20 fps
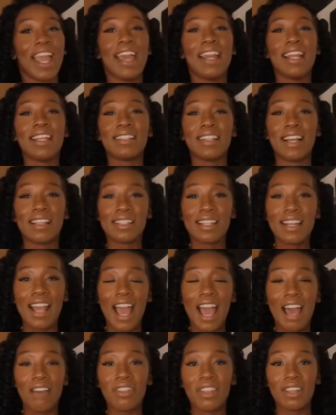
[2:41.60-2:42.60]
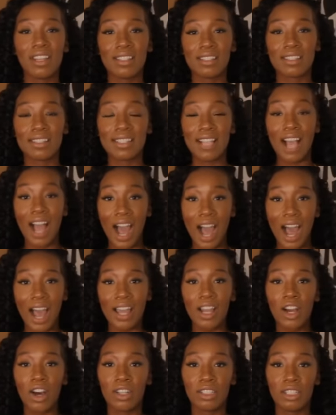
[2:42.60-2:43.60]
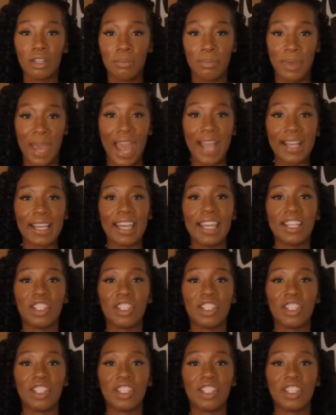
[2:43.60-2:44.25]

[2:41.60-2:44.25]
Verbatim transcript: and it doesn't have the tie on the back.